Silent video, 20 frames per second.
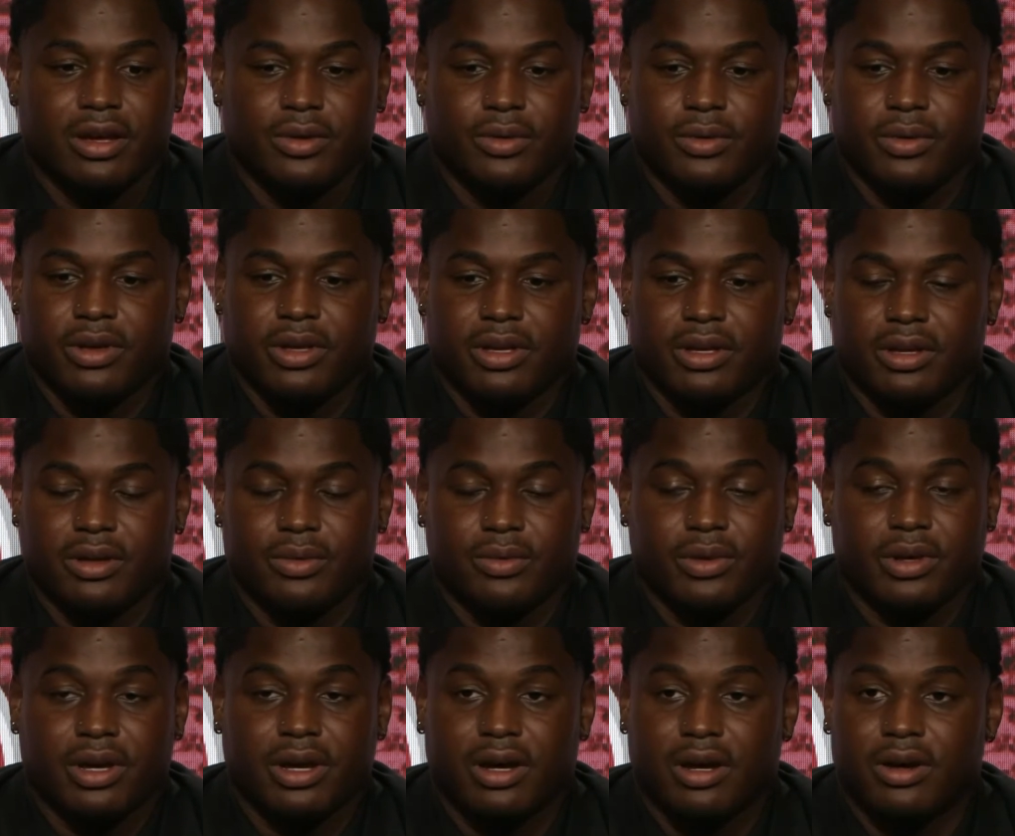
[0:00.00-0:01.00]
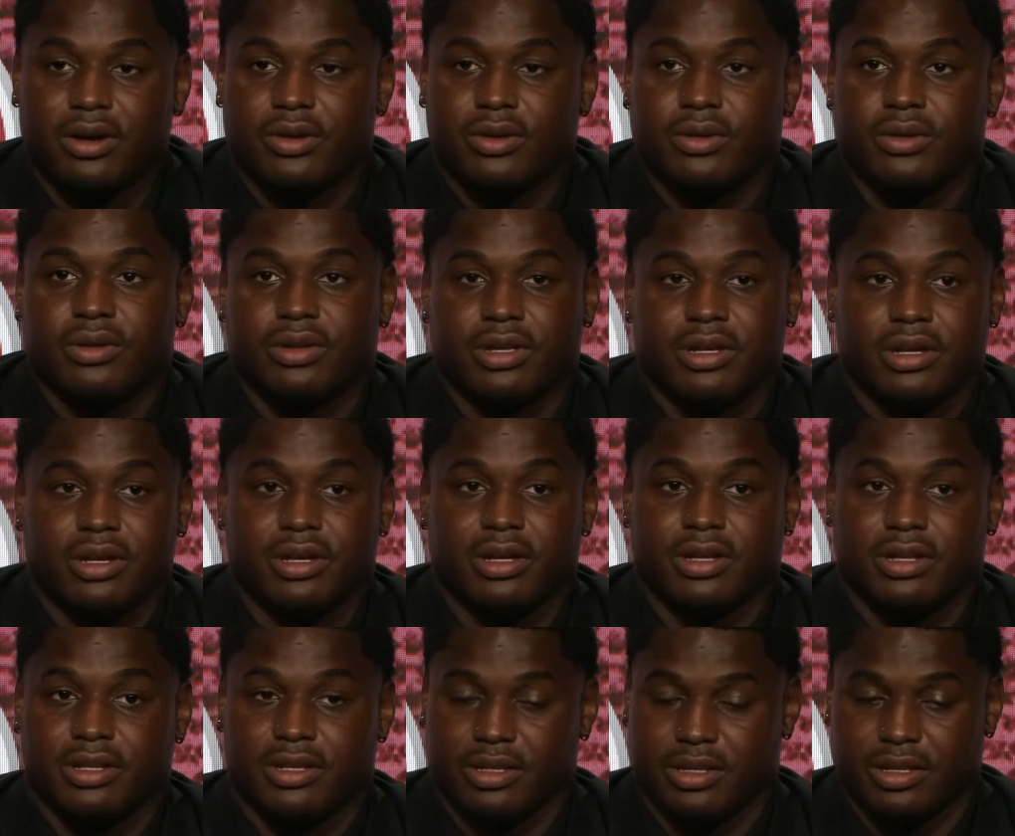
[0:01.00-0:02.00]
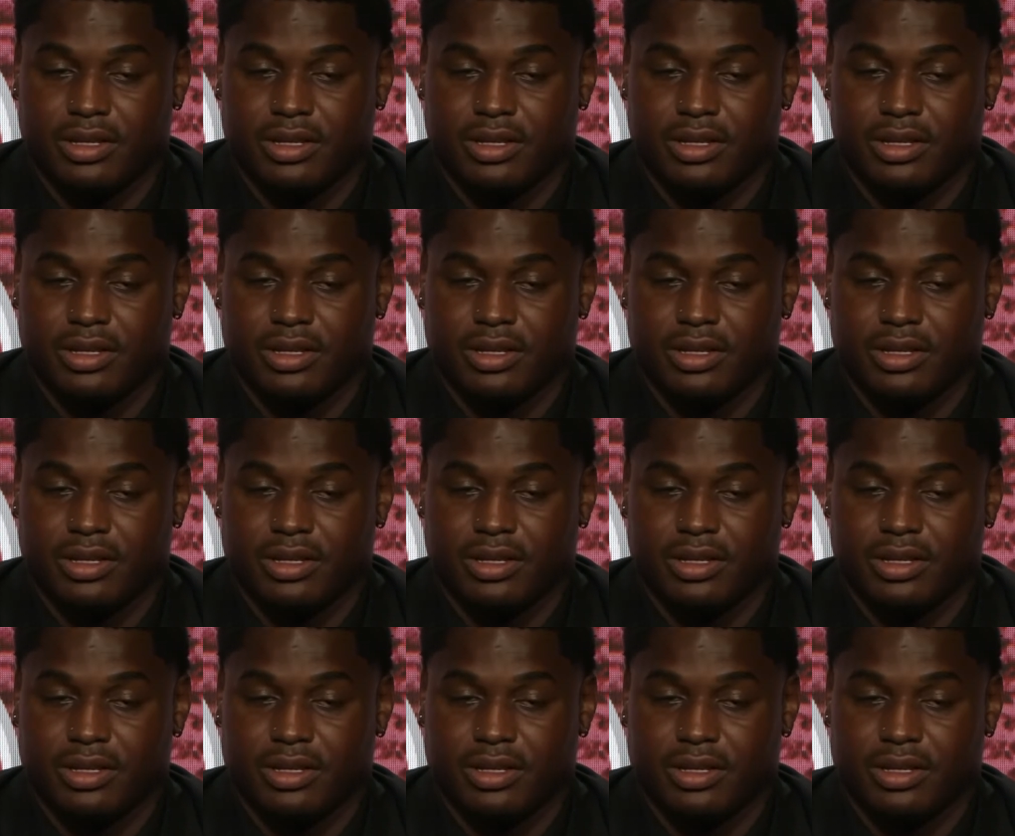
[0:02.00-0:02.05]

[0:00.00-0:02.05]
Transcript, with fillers: we we all could